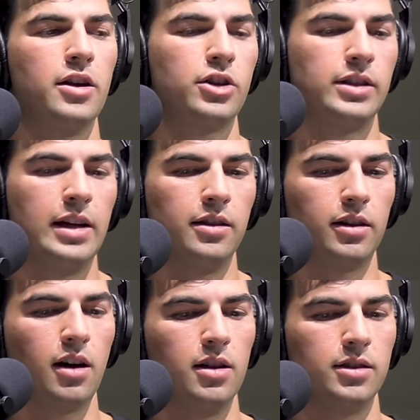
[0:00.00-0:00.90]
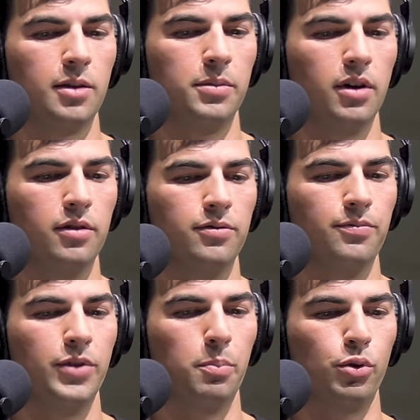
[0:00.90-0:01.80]
I understand the concept of
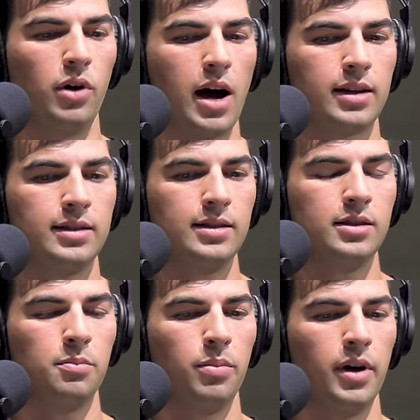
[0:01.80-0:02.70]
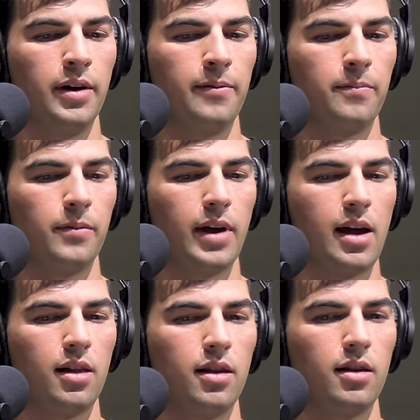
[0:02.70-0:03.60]
the proxies, but
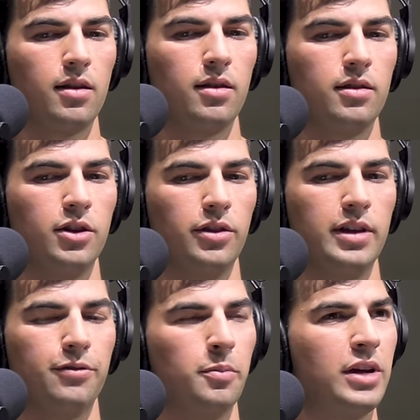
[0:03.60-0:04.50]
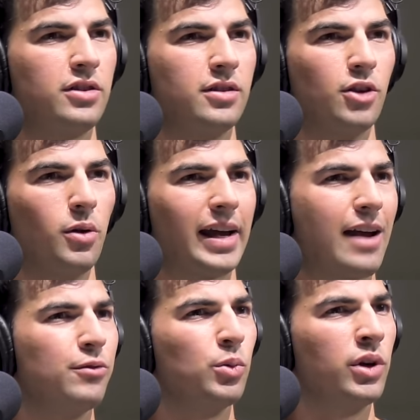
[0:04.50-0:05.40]
you know, the information's oh, like
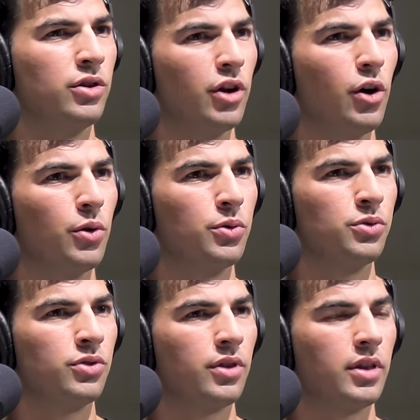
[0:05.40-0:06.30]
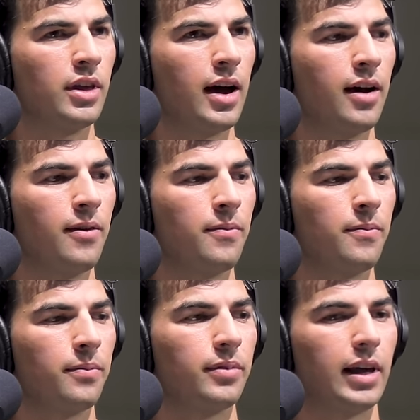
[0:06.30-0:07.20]
everyone knows that
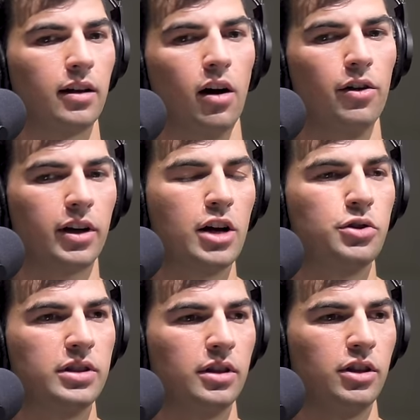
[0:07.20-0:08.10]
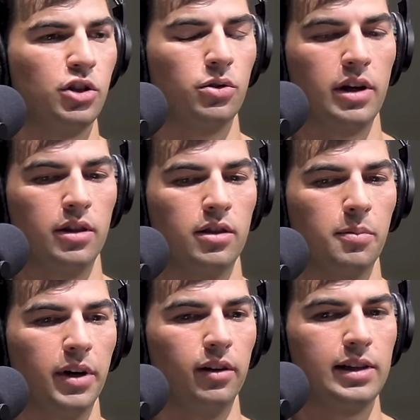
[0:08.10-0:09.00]
like all the countries in the U- in
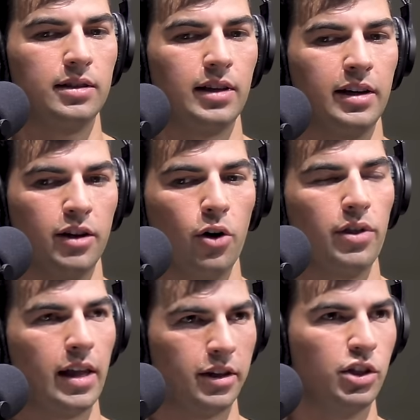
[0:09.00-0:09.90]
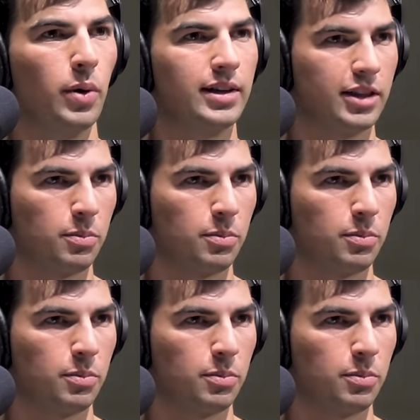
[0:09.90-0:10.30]
the Middle East, they know that the U.S.